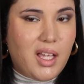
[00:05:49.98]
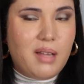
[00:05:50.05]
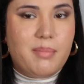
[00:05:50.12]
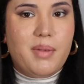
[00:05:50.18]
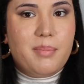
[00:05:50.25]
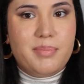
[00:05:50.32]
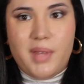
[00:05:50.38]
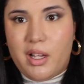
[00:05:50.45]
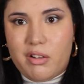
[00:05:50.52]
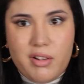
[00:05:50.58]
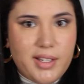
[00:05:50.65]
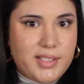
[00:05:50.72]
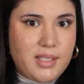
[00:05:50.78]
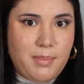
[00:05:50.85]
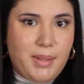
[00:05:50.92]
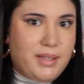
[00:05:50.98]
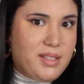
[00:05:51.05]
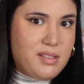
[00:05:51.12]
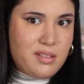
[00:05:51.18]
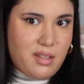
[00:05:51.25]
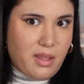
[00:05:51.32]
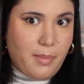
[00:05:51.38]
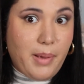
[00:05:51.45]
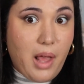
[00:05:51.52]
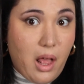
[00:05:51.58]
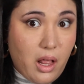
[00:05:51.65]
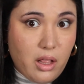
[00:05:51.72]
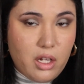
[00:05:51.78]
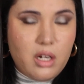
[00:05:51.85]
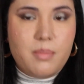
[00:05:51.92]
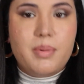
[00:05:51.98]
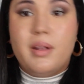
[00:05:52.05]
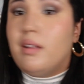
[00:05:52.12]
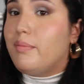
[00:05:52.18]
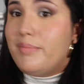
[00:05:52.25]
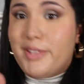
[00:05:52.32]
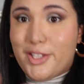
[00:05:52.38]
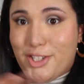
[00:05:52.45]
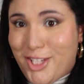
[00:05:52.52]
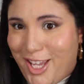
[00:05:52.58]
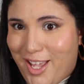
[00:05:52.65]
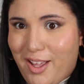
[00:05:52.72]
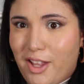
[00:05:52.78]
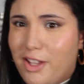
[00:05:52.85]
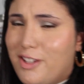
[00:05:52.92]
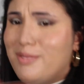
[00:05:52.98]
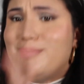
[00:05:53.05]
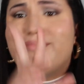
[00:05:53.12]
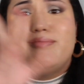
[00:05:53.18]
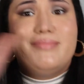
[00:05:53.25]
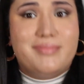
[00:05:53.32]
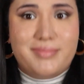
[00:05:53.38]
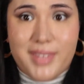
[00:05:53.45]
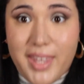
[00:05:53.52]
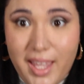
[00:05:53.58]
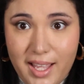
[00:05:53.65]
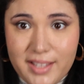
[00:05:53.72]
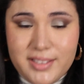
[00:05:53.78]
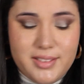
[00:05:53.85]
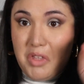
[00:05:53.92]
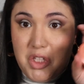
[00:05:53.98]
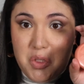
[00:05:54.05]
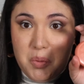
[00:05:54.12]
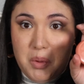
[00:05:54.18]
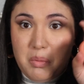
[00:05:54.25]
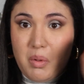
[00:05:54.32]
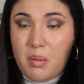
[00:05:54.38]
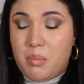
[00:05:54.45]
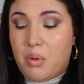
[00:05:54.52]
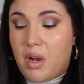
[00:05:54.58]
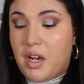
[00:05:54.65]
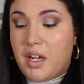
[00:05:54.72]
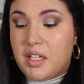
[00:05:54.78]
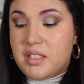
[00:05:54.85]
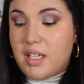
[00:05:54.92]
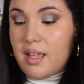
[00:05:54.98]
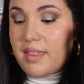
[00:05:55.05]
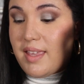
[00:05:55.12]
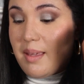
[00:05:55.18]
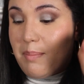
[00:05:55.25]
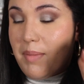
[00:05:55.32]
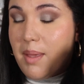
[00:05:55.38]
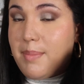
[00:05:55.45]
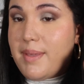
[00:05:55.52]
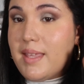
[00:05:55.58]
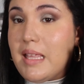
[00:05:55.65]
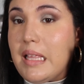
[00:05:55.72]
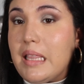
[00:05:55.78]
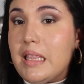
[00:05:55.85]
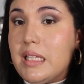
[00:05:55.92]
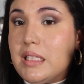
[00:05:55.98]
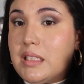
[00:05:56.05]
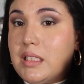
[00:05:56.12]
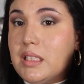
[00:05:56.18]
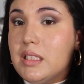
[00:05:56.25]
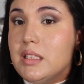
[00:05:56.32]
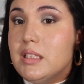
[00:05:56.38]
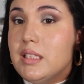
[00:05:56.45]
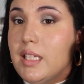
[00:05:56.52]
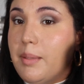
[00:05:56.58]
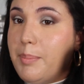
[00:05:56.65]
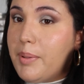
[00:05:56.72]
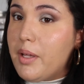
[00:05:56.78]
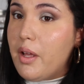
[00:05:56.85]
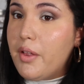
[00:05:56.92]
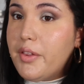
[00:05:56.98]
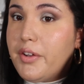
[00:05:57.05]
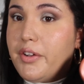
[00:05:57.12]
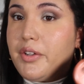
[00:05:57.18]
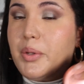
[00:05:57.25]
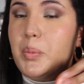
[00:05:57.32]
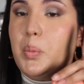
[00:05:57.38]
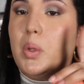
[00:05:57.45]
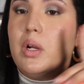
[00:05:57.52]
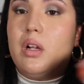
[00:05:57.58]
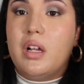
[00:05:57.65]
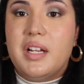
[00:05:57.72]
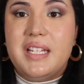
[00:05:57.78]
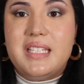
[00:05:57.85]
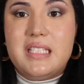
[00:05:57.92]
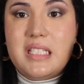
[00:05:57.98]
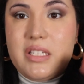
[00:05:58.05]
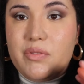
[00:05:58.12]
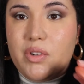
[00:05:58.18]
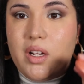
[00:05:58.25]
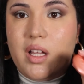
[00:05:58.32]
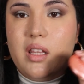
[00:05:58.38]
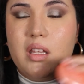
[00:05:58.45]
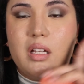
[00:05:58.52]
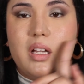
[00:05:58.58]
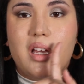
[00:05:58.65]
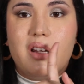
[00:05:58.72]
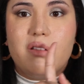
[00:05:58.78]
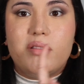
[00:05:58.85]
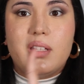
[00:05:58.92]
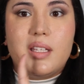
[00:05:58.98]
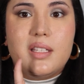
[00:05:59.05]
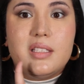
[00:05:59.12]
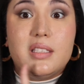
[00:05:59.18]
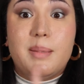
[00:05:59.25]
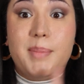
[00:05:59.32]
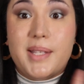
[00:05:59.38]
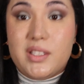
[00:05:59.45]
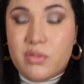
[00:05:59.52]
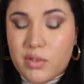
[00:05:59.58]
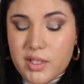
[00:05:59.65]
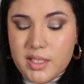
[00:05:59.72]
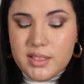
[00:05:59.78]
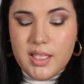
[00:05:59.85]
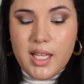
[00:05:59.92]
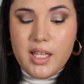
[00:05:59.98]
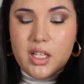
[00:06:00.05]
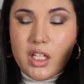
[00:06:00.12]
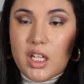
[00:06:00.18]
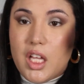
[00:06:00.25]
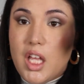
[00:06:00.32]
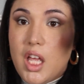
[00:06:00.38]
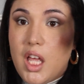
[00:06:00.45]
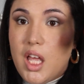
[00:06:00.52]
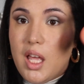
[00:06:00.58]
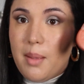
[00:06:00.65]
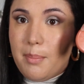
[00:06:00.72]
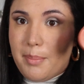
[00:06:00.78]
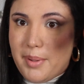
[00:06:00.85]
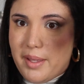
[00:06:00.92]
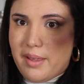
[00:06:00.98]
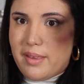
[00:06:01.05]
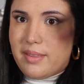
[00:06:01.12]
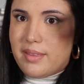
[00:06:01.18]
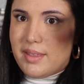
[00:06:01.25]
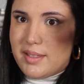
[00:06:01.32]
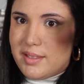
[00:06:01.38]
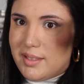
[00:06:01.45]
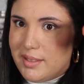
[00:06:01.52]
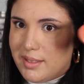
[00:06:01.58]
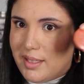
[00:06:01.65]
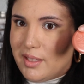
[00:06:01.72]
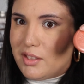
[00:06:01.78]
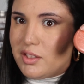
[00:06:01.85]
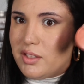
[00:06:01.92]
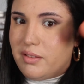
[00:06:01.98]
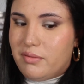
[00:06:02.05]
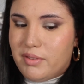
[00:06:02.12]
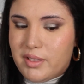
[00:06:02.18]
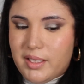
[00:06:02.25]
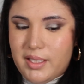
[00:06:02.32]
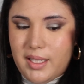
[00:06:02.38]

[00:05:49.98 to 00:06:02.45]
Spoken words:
I'm not crazy about this lip color, but the cheek color, yes. 2-in-1 product. I think maybe this lip color could work on a different eye look. I don't think it's the best for this eye look, but this is actually really